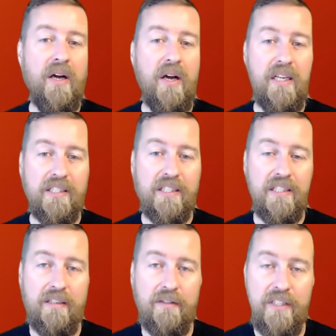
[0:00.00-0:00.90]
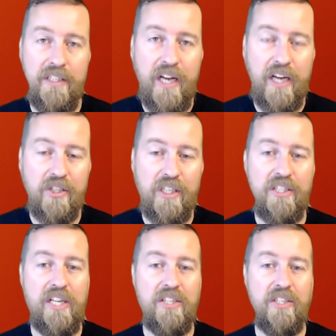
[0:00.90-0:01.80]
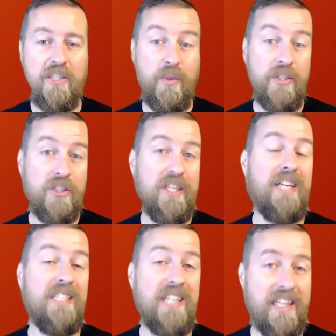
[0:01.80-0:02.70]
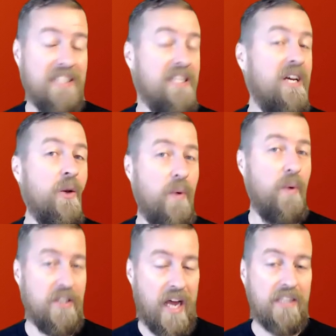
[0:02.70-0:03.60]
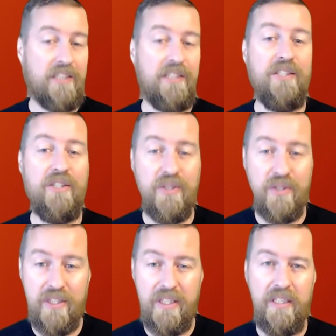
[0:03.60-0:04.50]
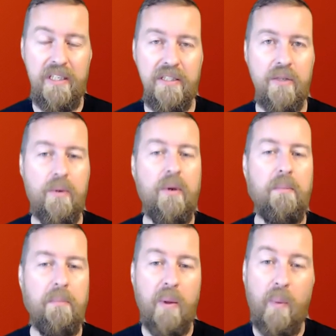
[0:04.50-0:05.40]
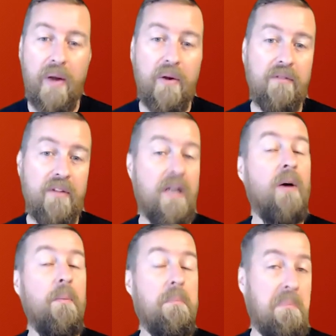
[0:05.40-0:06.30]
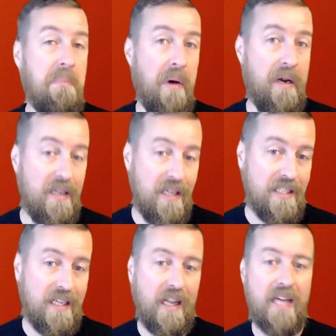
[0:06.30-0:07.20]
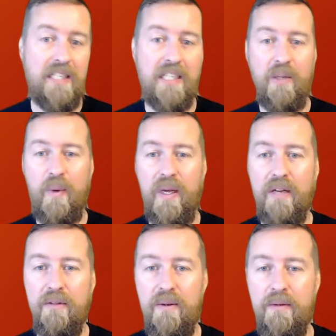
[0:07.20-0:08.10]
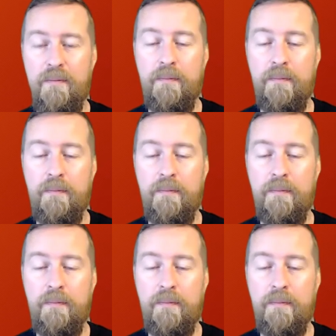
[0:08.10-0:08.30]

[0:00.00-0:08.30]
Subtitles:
of internationalizations which starts like this, which actually succeed. So be wary of that, but it is a classical way of doing.